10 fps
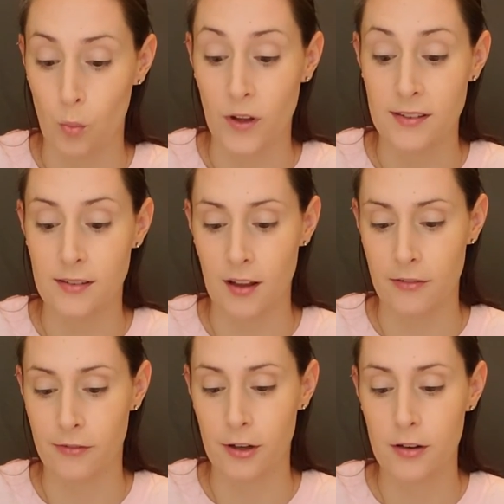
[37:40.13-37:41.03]
we
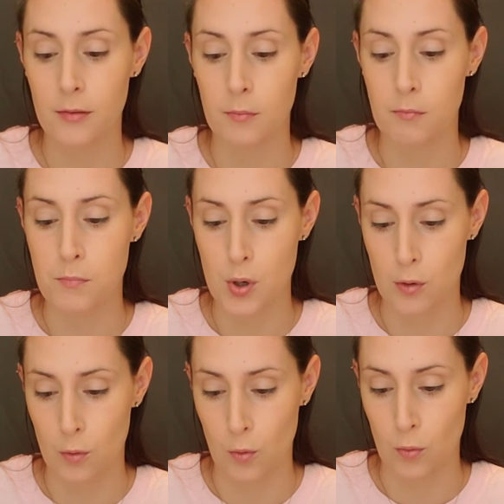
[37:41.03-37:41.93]
suffer
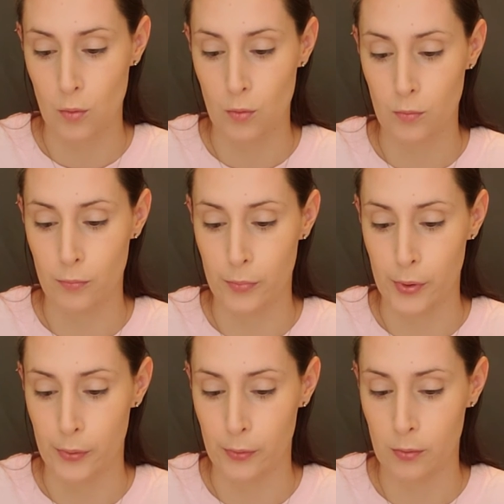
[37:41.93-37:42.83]
moo...
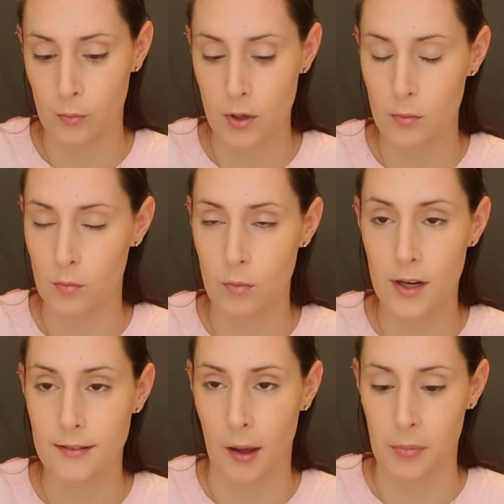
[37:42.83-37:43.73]
Moo... What, what
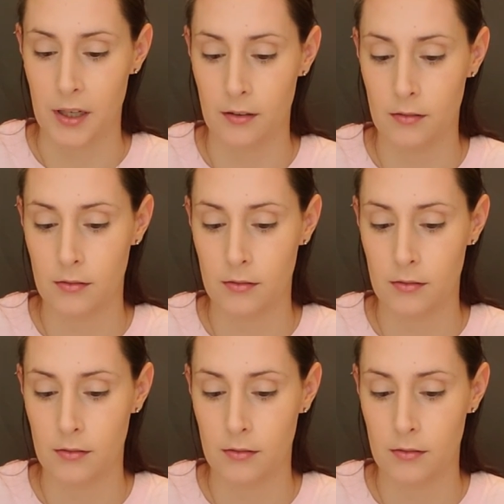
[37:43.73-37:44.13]
is happening?